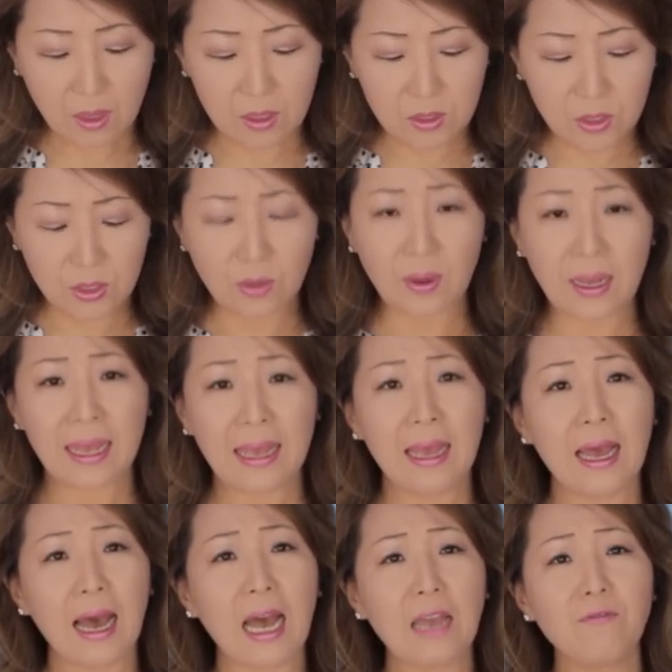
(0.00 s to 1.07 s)
So
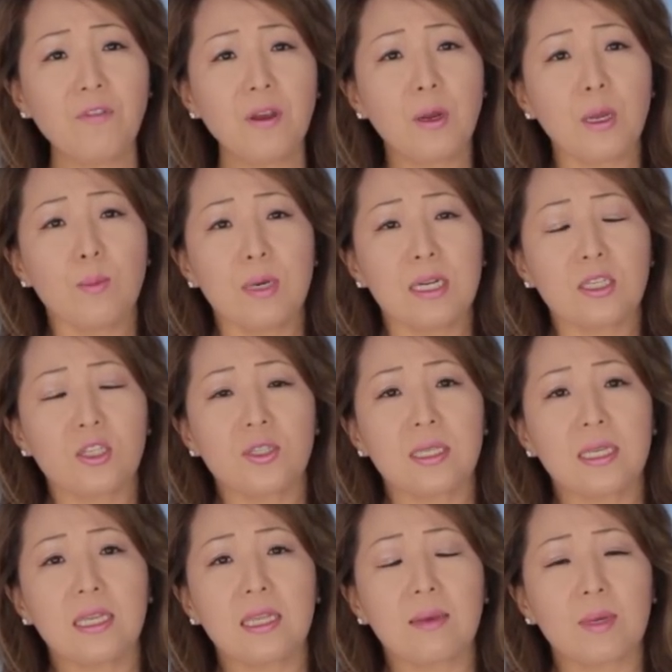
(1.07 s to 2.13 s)
I very much
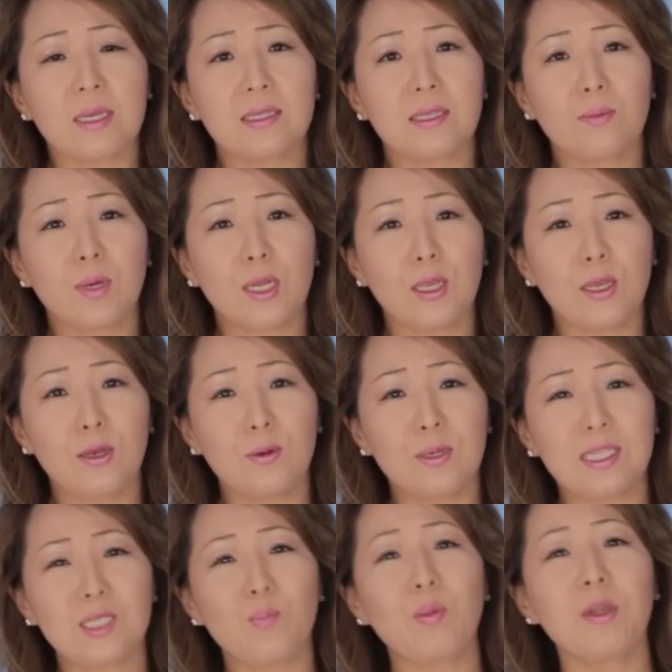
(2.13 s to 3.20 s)
see them as somebody who
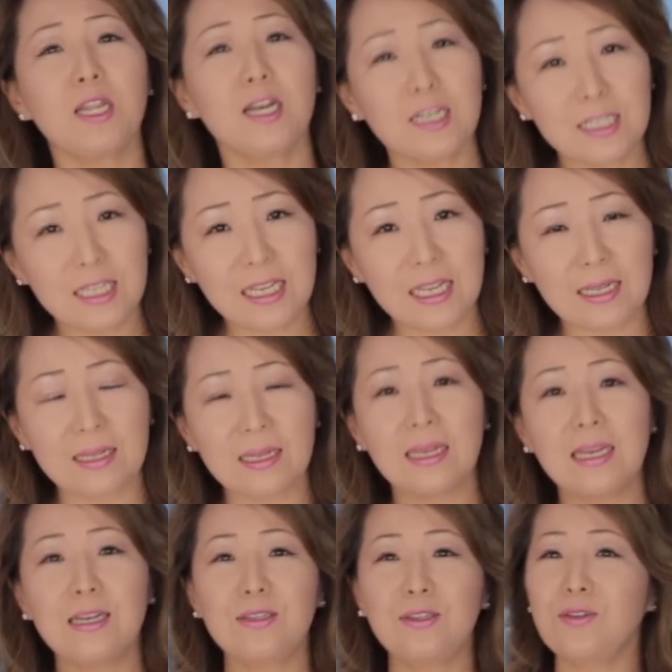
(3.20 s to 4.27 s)
is plugged in
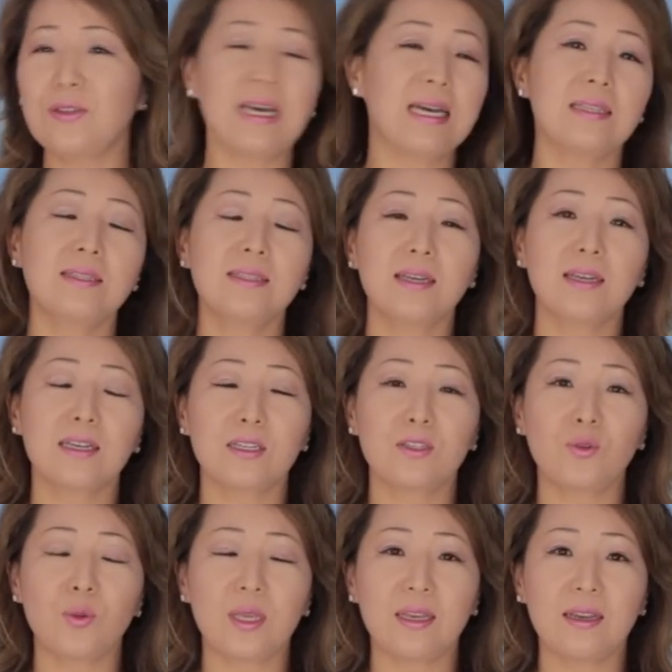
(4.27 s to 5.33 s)
to that
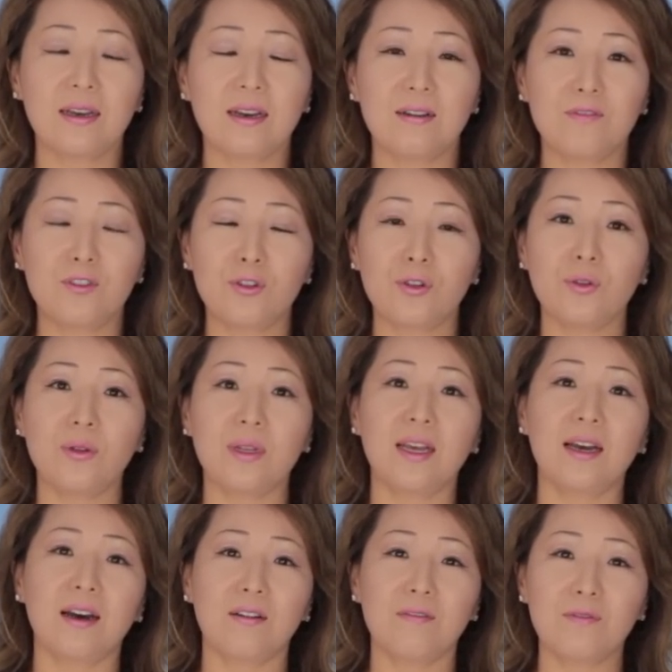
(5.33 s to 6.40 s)
circuitry of true
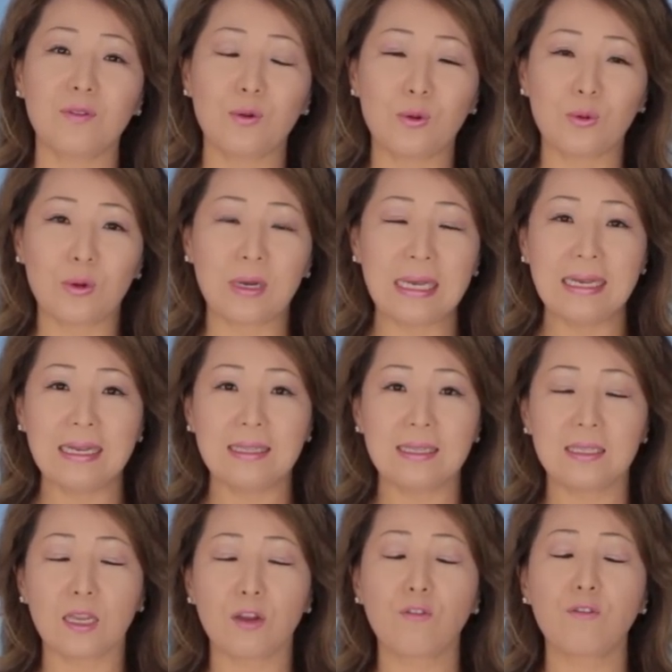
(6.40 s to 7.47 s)
love, or
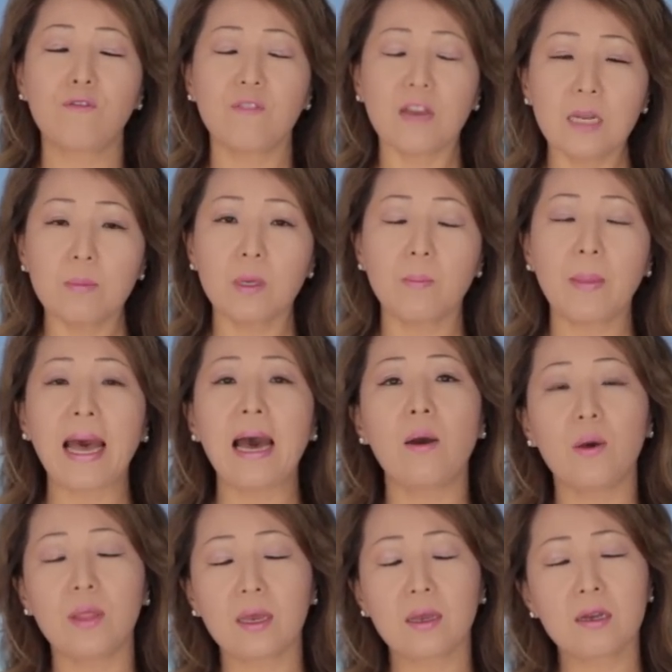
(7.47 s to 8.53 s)
this incredible
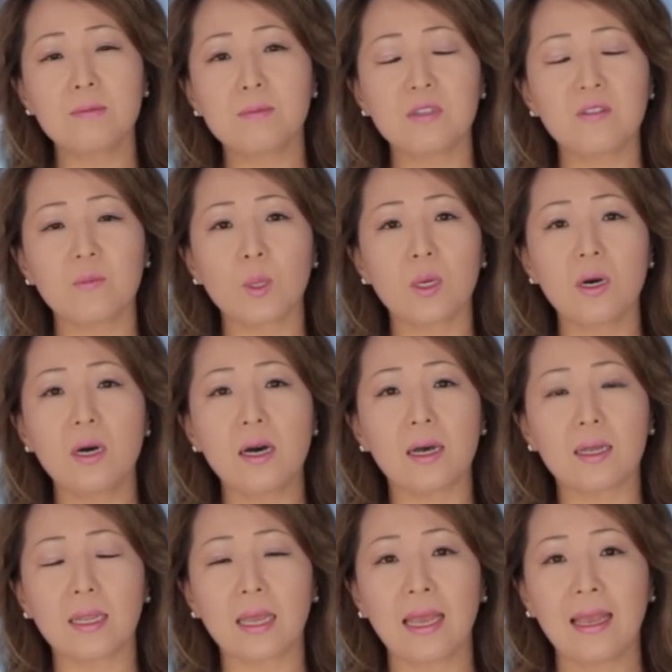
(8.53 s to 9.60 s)
power that comes from
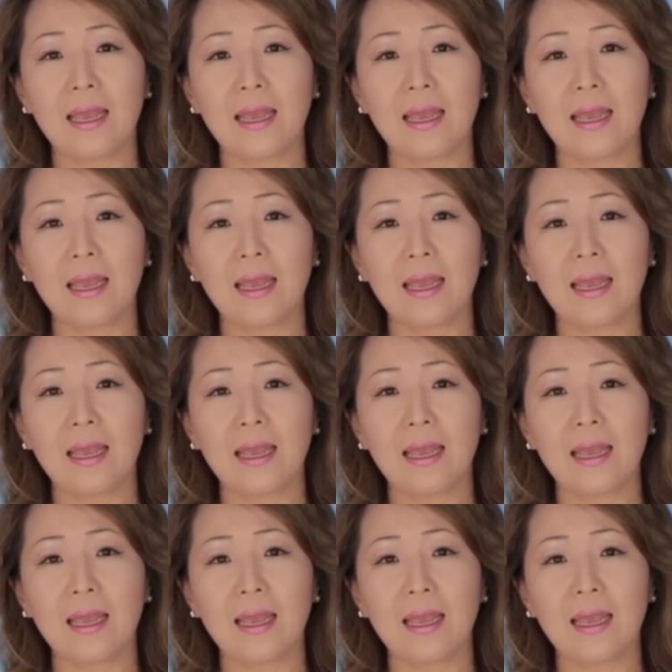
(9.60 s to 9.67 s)
God.